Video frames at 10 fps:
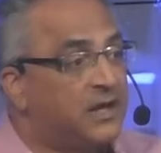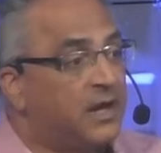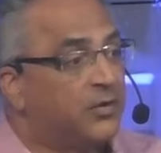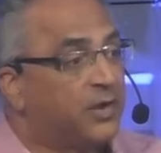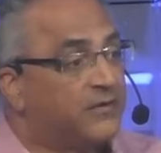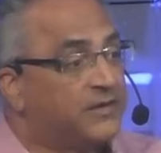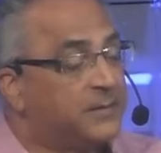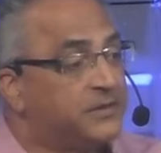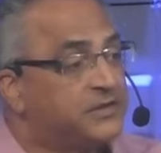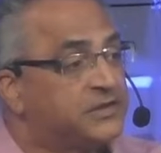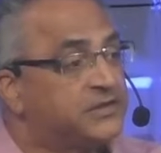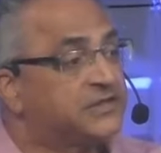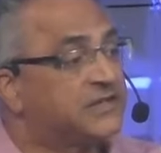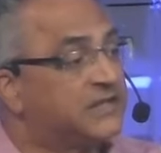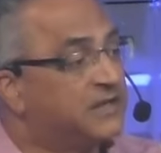graven images
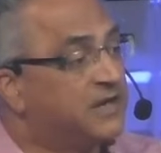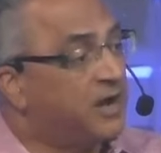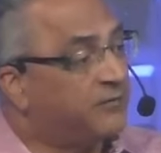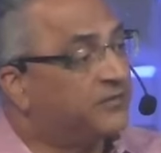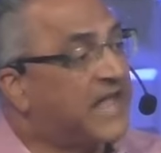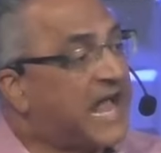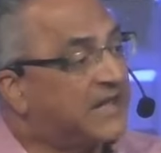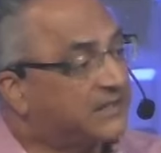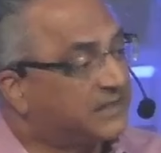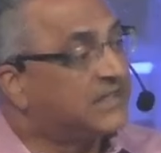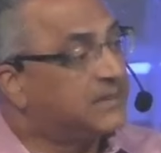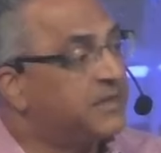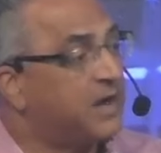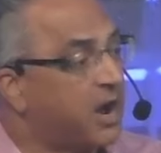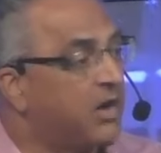that, of lack that limit
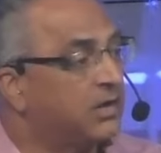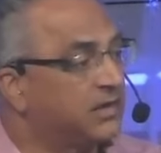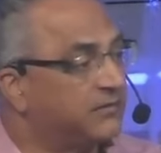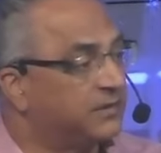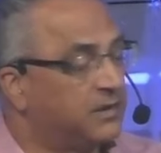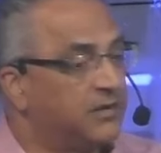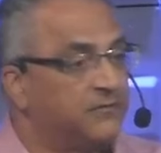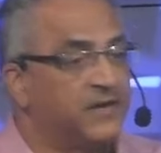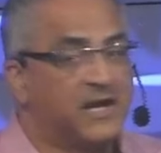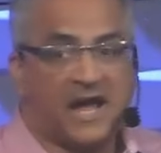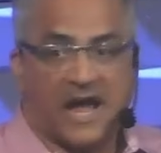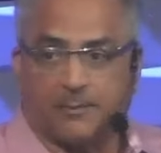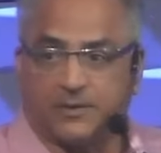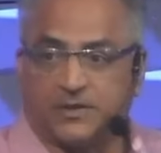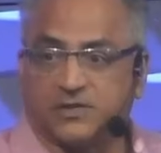our level of
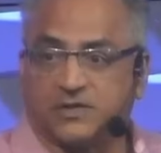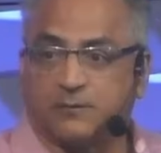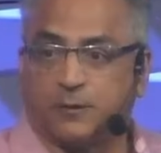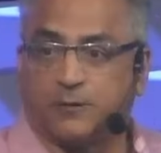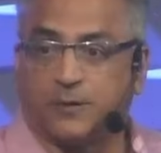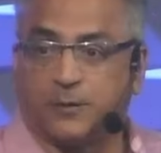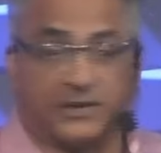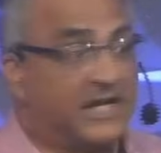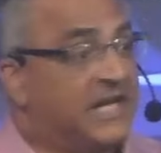happiness and fulfillment.